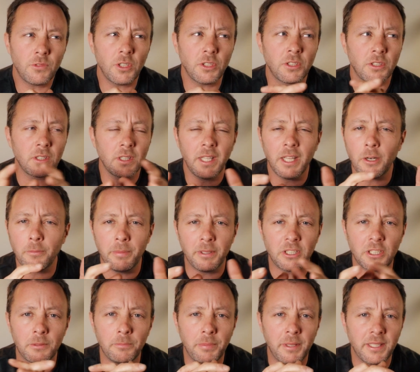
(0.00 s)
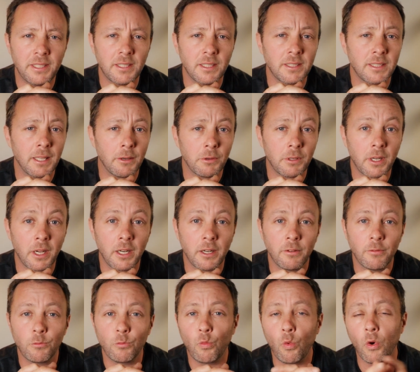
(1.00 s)
just little bits and pieces that were kind
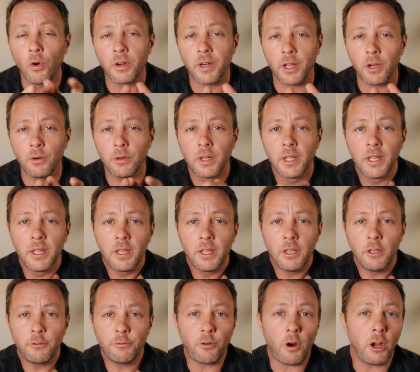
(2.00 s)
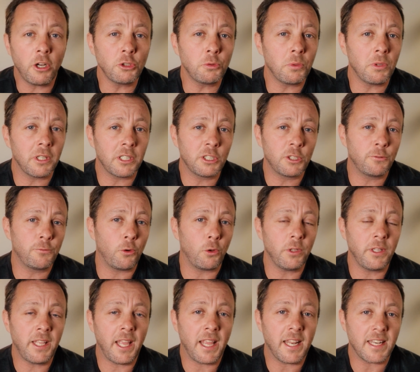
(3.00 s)
of worn out. Frogs will
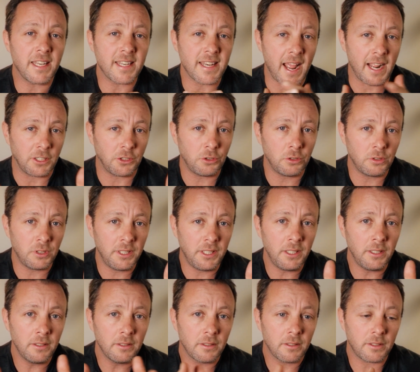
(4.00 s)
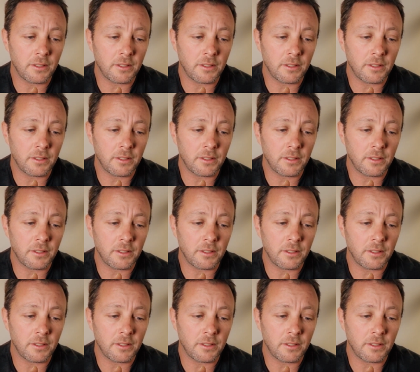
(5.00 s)
exfoliate naturally.